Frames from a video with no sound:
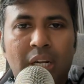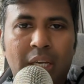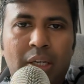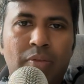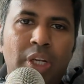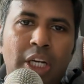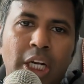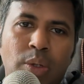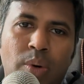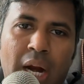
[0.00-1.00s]
Like, we
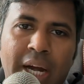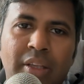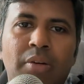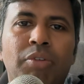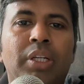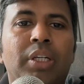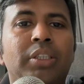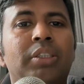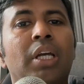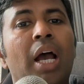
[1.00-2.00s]
need to ride the
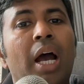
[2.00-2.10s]
winners